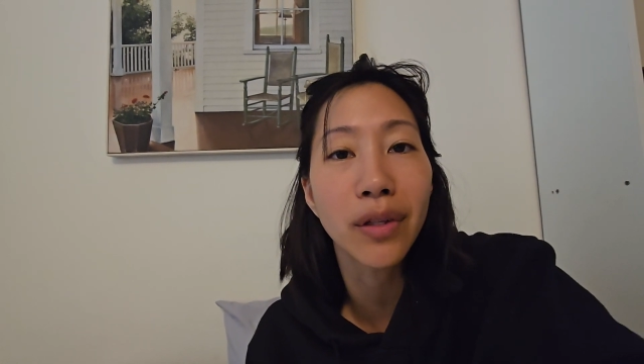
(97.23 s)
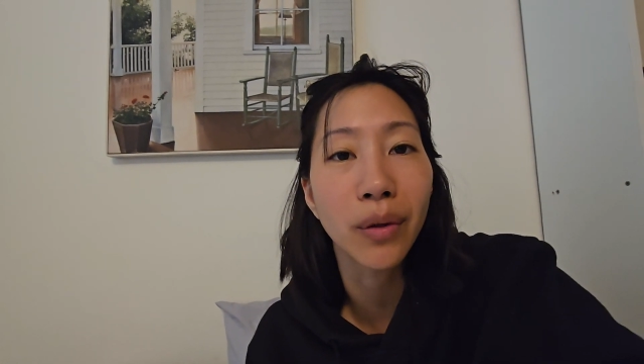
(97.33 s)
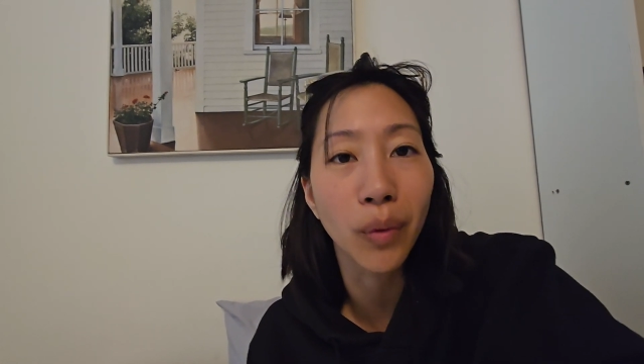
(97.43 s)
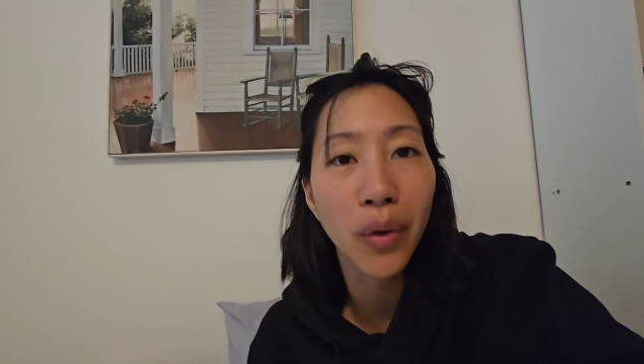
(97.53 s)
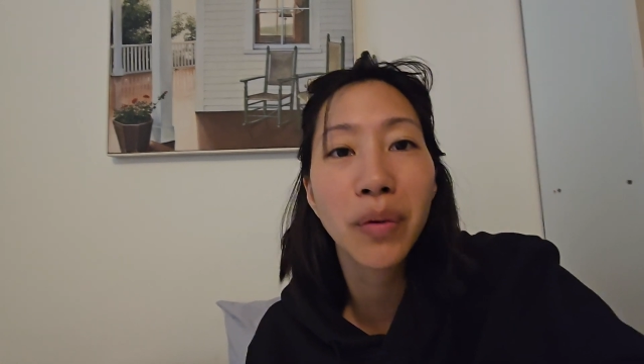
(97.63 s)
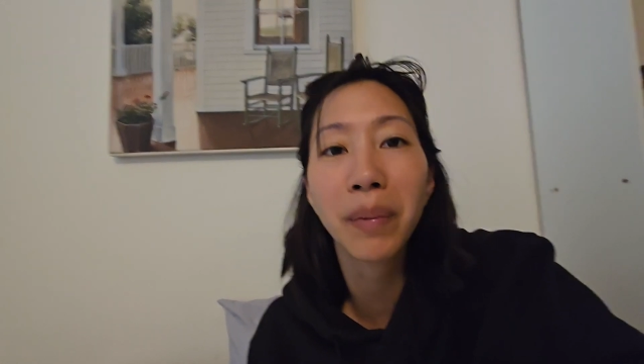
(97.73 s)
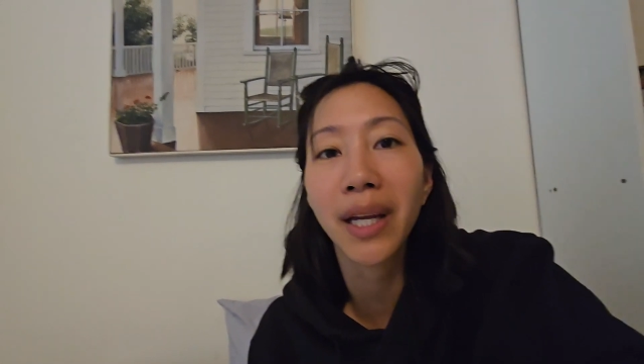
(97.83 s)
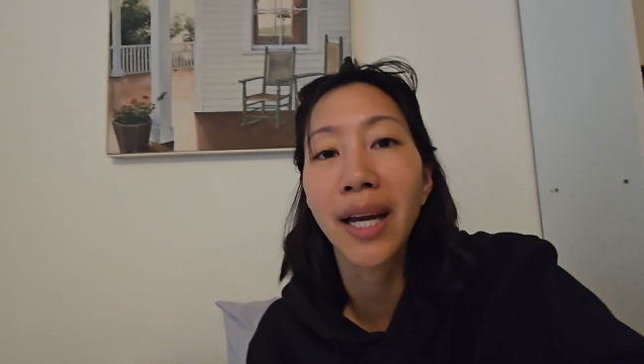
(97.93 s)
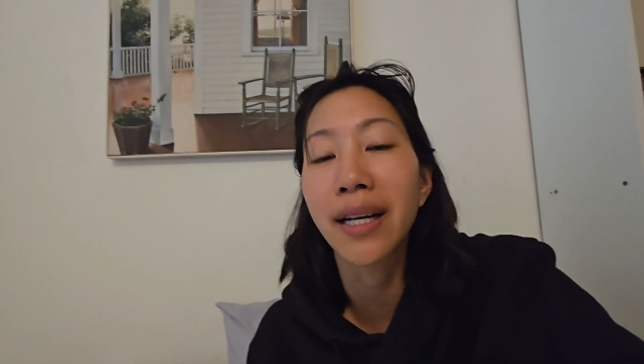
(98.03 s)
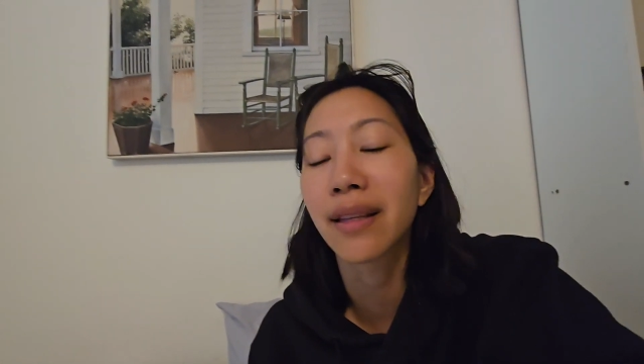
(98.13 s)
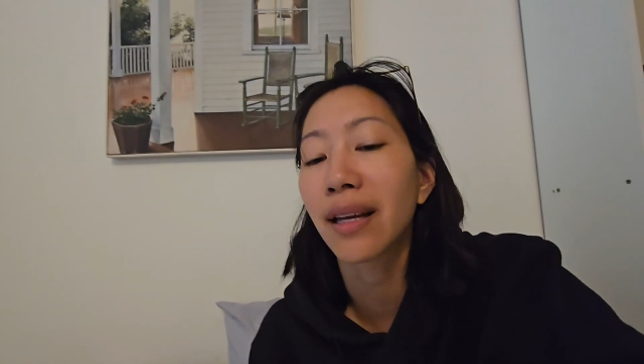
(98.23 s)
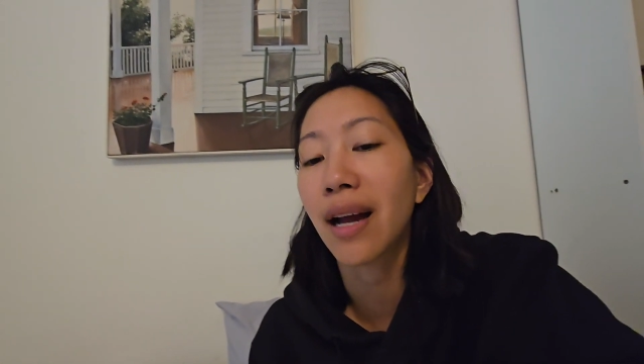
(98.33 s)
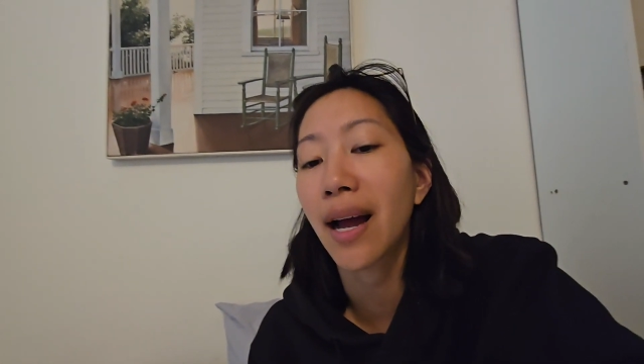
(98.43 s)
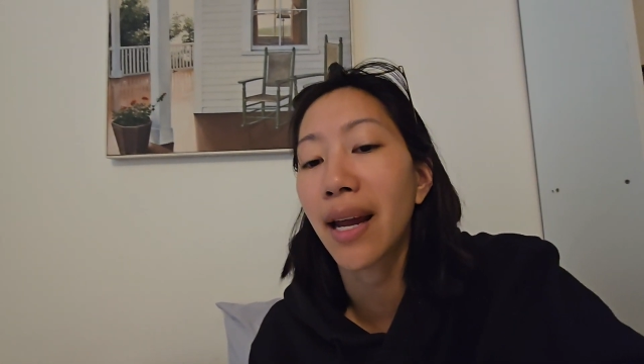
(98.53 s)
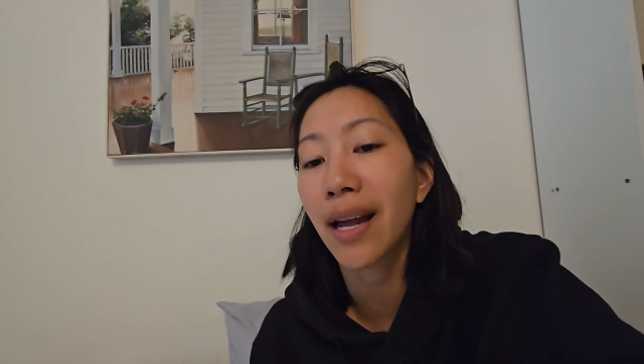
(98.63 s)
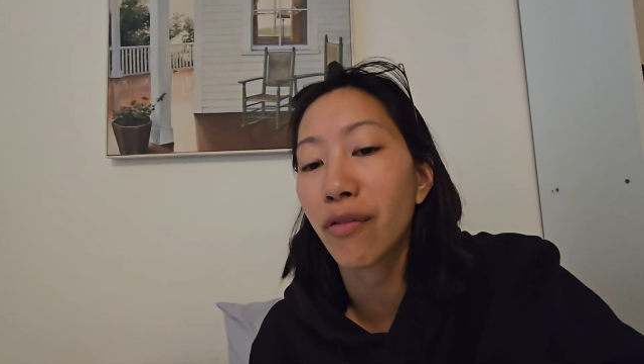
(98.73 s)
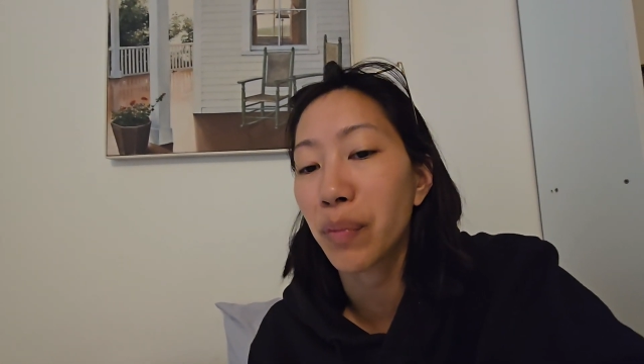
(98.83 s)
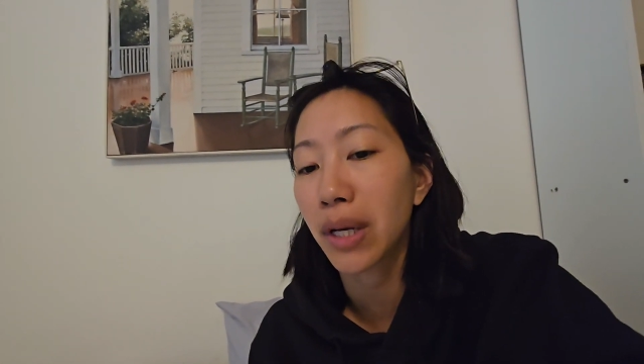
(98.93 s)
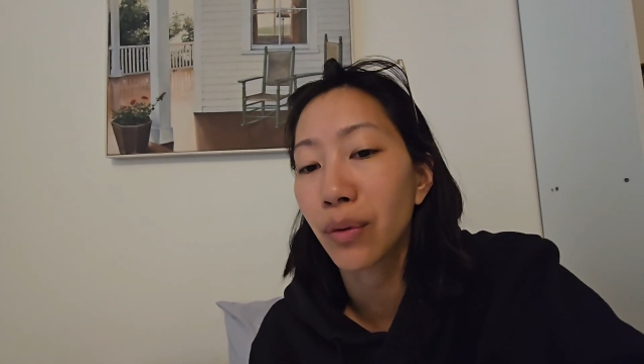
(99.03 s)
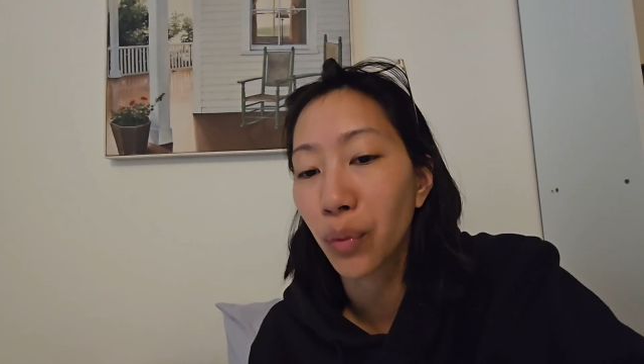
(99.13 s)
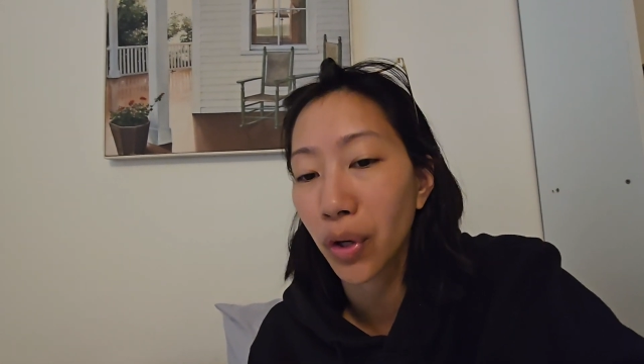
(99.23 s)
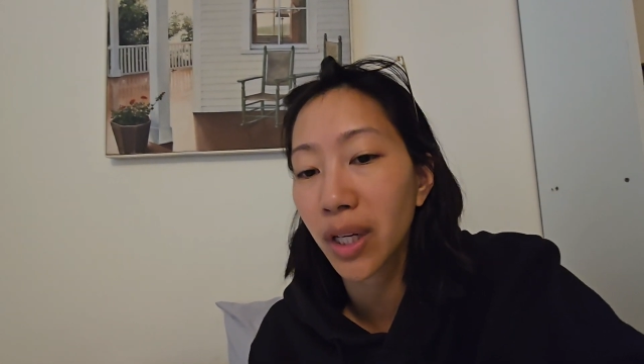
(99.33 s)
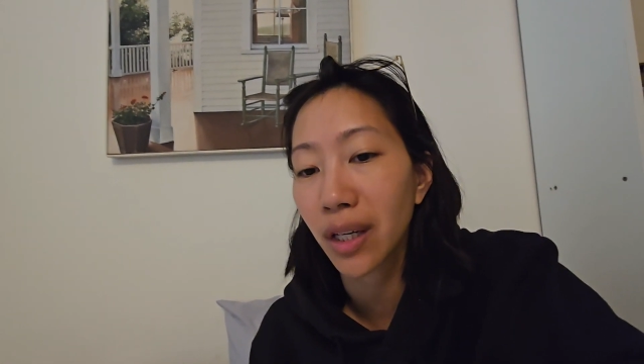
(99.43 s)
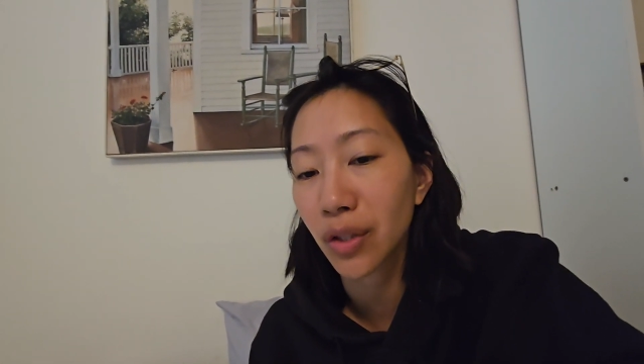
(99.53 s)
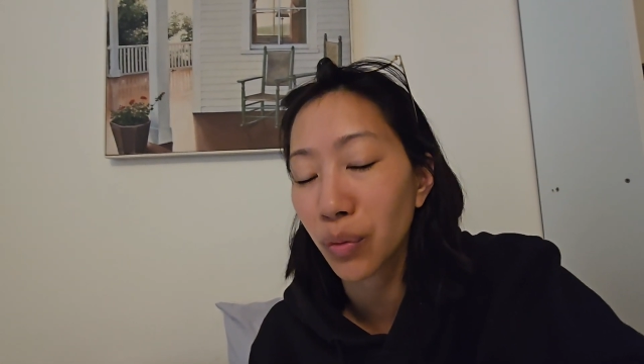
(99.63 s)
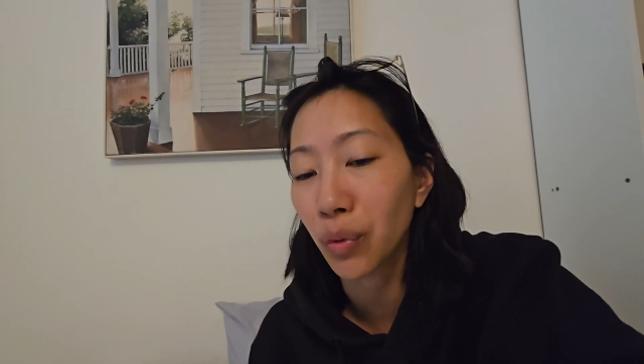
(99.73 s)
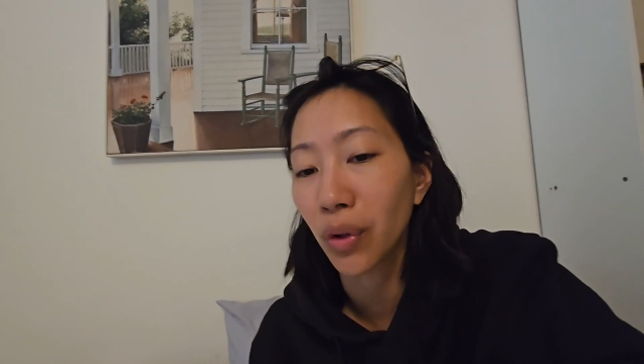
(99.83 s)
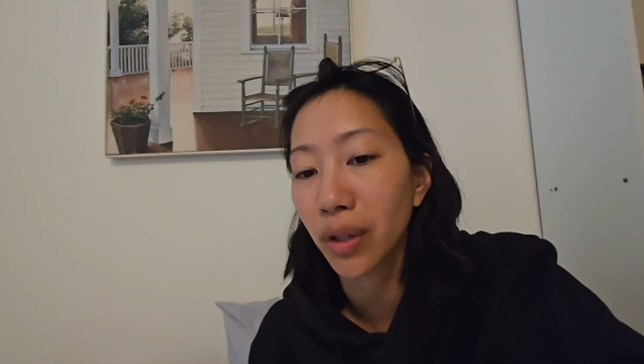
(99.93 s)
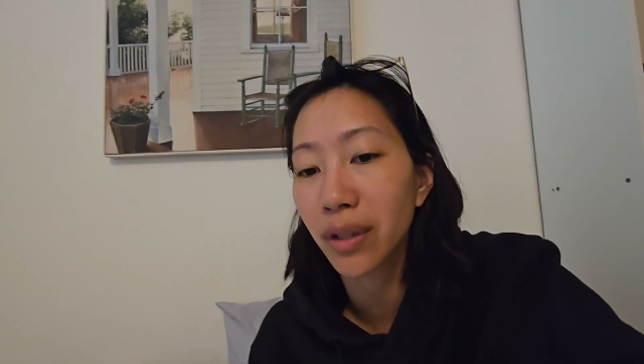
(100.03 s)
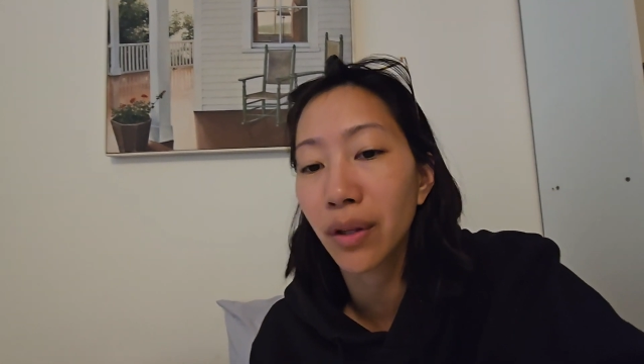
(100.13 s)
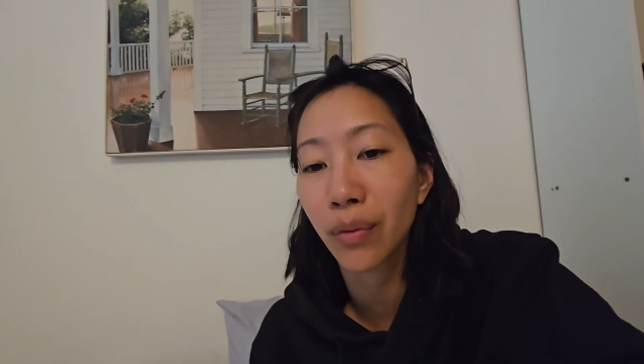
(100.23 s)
the growth plan that I have been working toward